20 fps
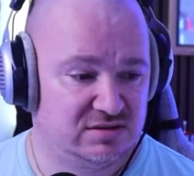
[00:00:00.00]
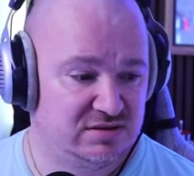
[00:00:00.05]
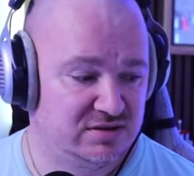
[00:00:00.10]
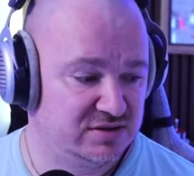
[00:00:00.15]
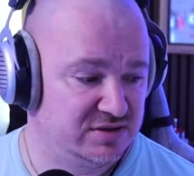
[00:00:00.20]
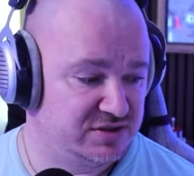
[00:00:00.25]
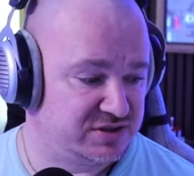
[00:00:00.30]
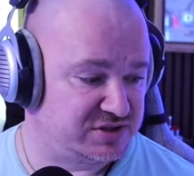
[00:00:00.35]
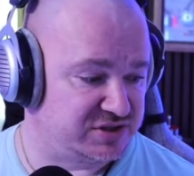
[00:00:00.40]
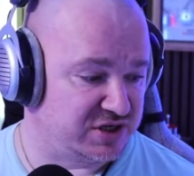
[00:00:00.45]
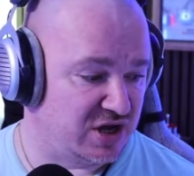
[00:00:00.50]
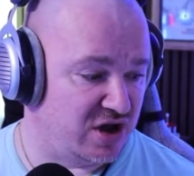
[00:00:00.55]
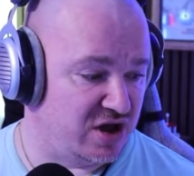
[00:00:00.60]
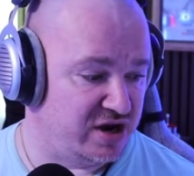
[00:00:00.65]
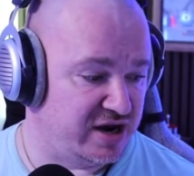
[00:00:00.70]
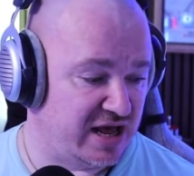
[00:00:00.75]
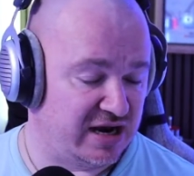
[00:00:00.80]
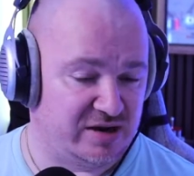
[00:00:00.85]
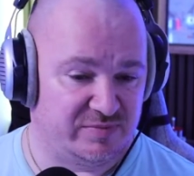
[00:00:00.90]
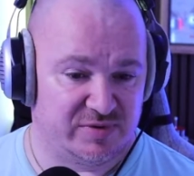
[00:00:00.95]

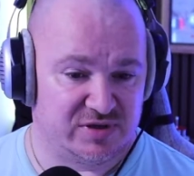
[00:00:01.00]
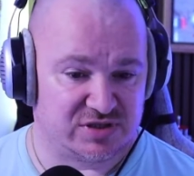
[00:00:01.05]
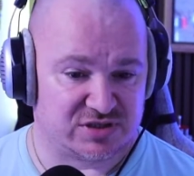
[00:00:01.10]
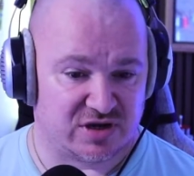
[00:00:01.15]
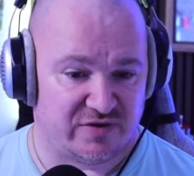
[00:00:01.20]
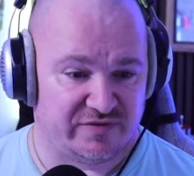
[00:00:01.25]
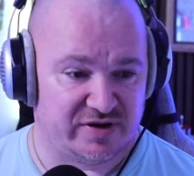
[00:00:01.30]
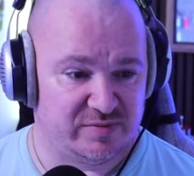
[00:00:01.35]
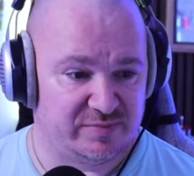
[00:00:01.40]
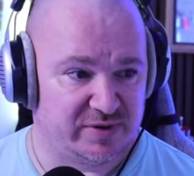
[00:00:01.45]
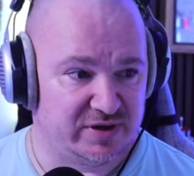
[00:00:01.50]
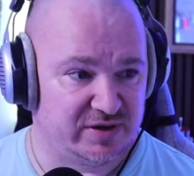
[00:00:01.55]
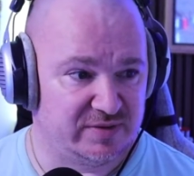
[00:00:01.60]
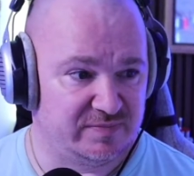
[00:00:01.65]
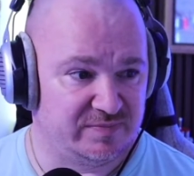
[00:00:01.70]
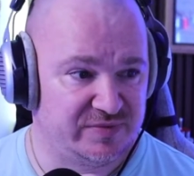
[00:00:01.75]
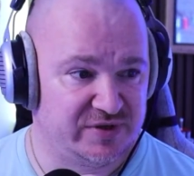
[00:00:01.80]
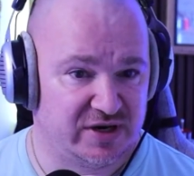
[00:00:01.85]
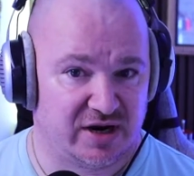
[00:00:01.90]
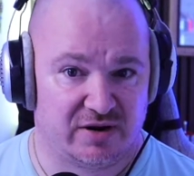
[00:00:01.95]
certain elements of it,
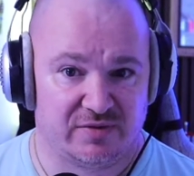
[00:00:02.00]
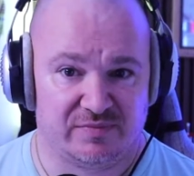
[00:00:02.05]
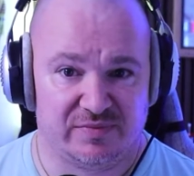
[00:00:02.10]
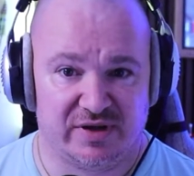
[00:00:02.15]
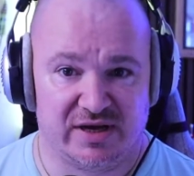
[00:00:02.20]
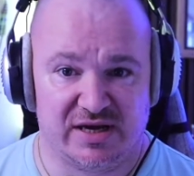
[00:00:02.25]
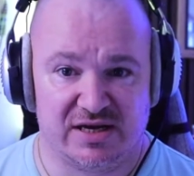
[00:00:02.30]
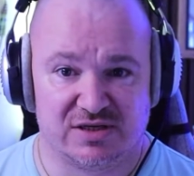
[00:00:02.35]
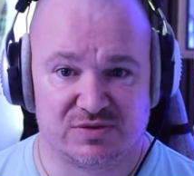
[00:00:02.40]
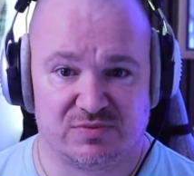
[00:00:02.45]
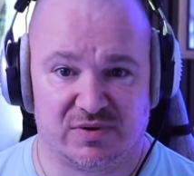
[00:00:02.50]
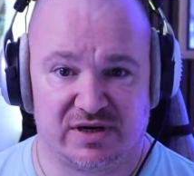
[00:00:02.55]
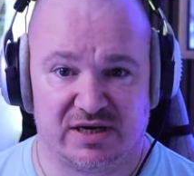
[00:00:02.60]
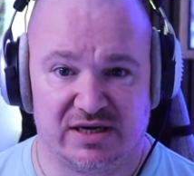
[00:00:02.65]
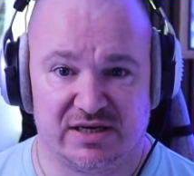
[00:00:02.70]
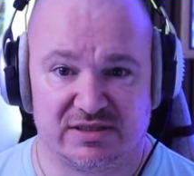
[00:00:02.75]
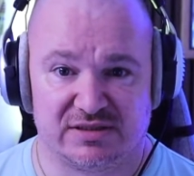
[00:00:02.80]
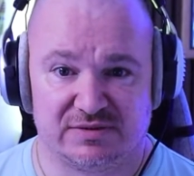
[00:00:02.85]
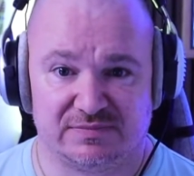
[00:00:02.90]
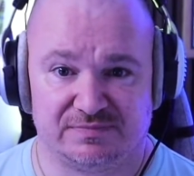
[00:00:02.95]
but you know, it is what
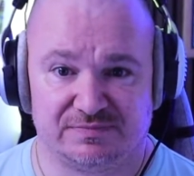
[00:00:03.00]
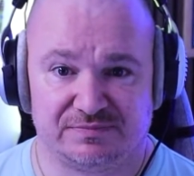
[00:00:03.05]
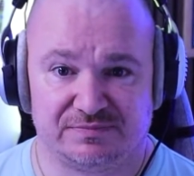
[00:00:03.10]
it is.